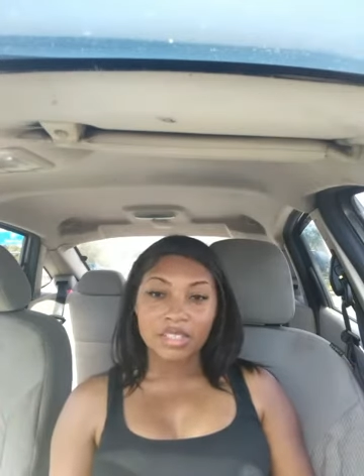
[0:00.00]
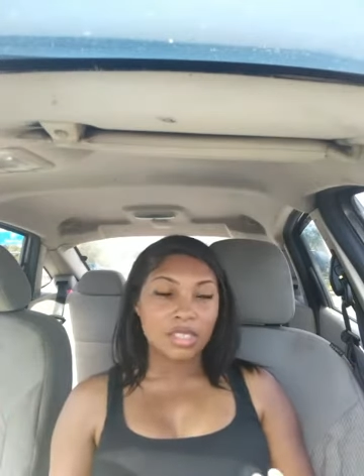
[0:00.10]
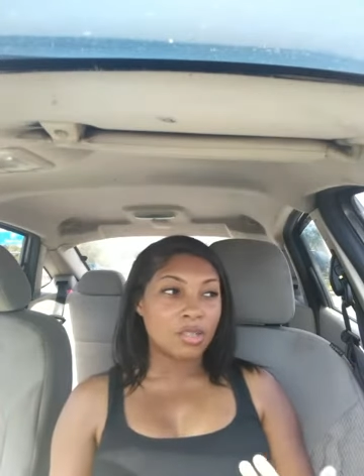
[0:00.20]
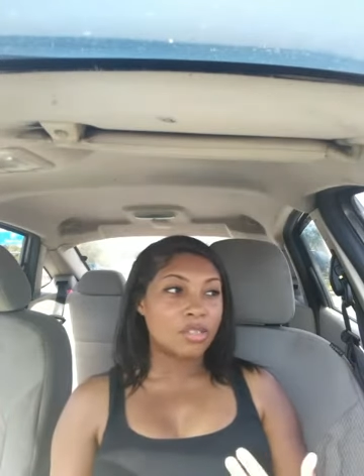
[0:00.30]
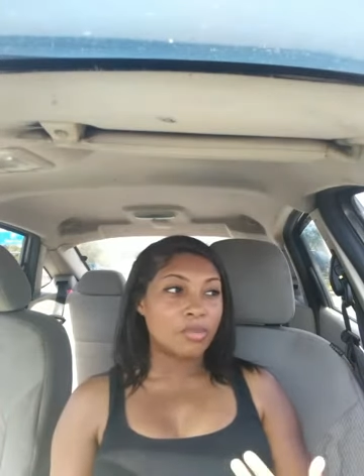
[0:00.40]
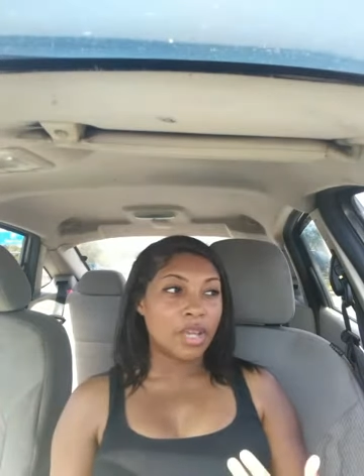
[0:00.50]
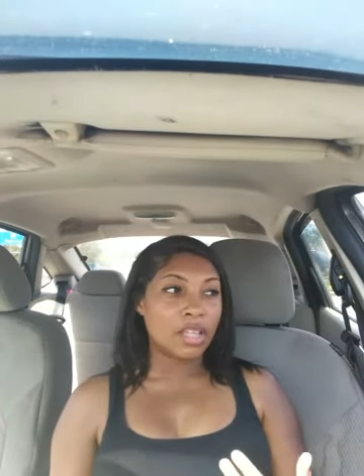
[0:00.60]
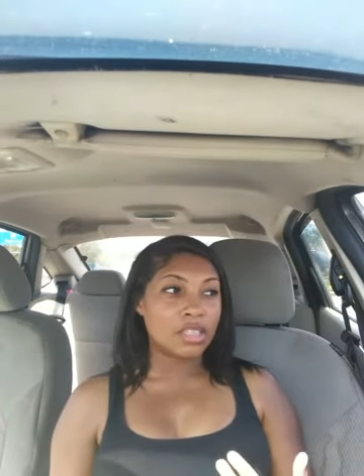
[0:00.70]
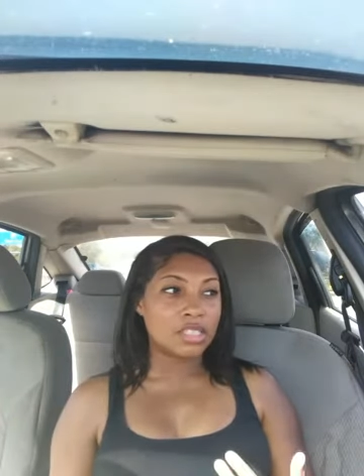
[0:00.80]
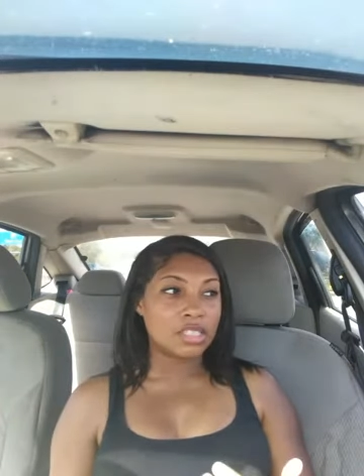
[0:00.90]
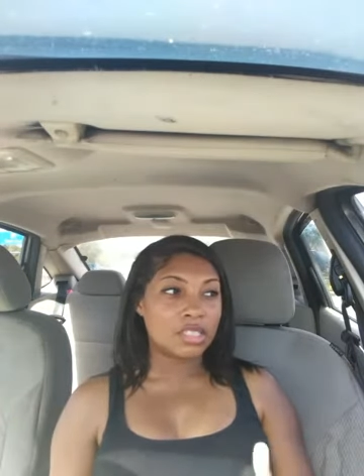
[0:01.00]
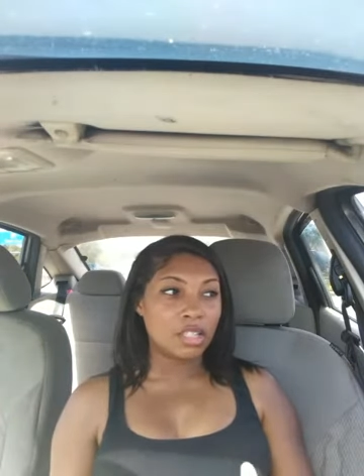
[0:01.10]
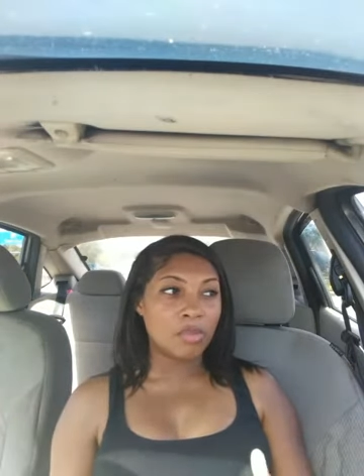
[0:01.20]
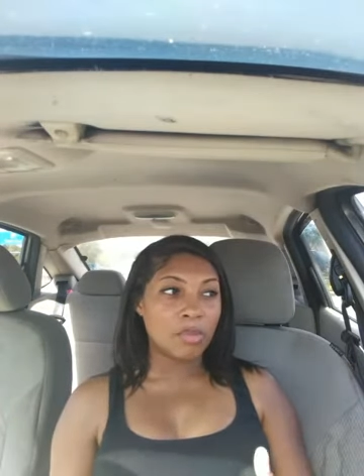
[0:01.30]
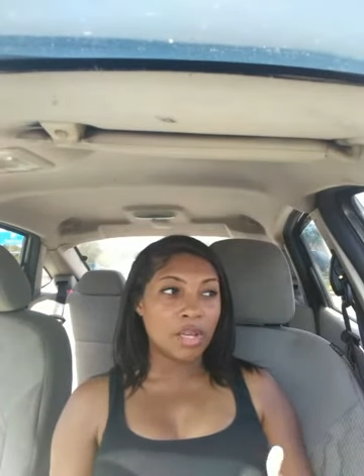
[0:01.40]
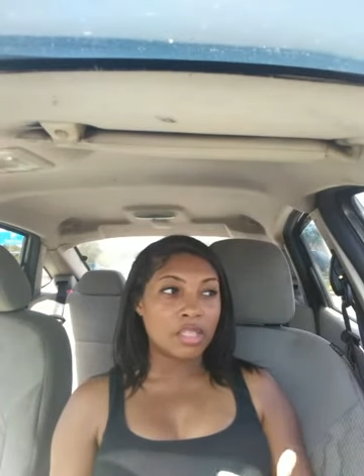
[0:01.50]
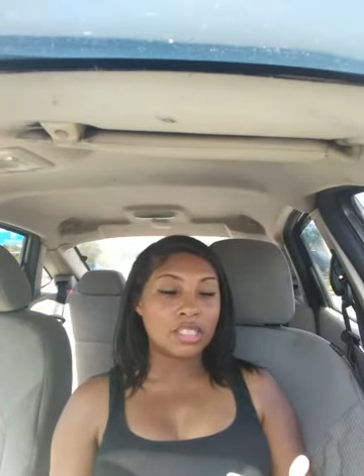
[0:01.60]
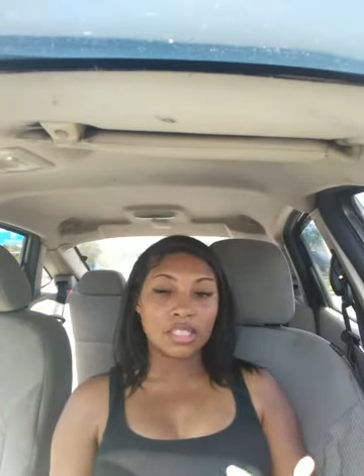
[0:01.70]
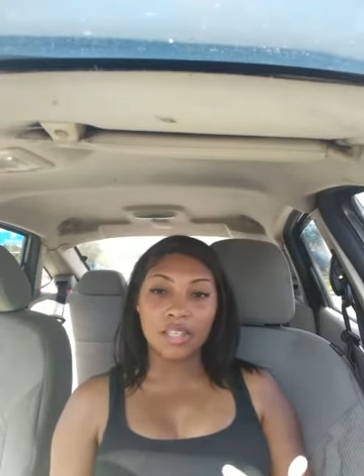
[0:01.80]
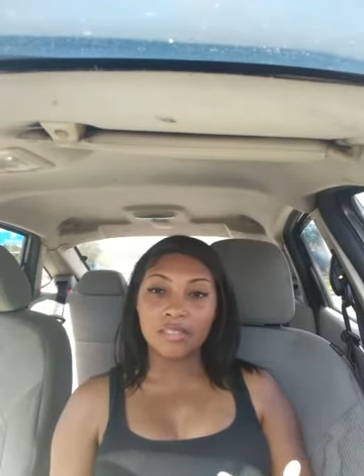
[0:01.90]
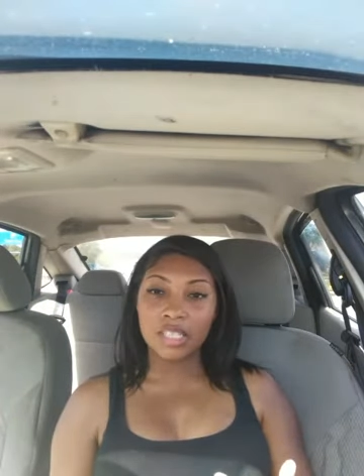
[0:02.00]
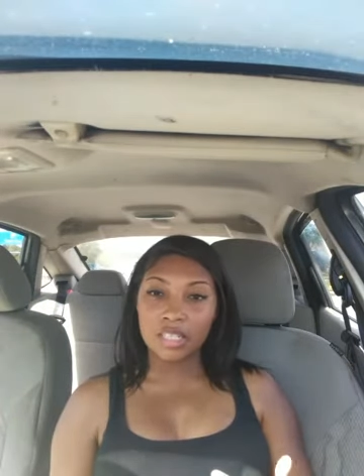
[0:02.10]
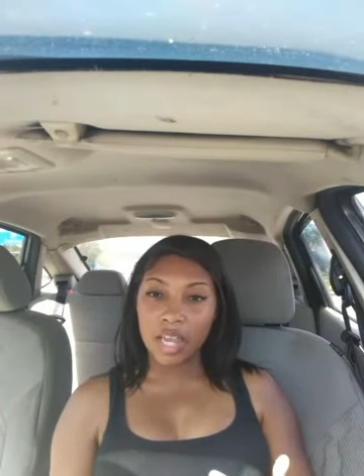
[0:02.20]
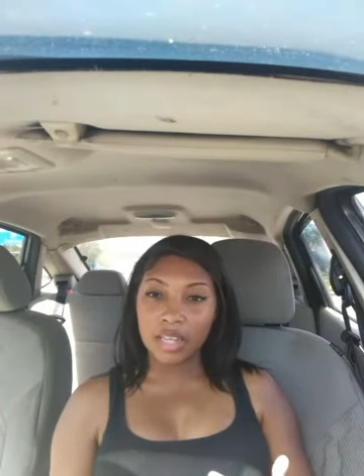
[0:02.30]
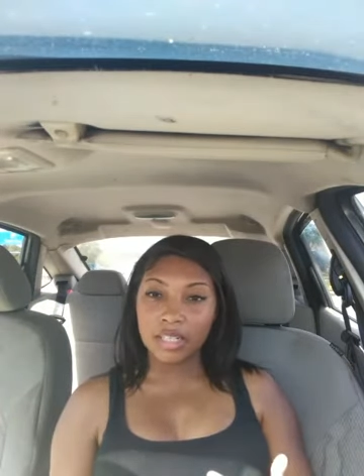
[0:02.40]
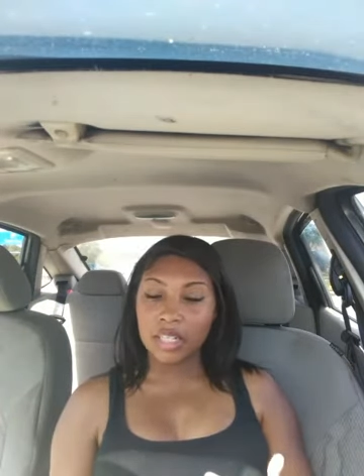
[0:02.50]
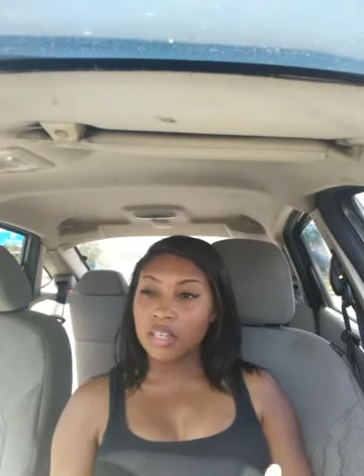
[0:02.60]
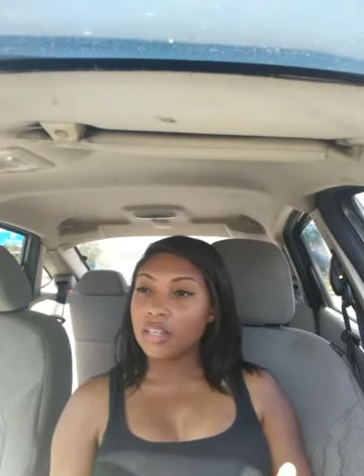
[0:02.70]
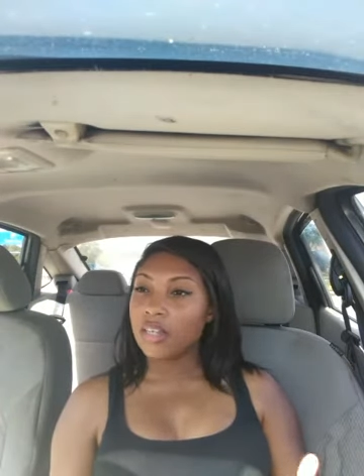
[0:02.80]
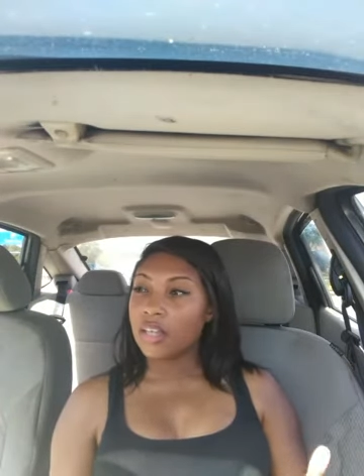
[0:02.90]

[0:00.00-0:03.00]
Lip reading: So the balance, the settlement balance is $1,790,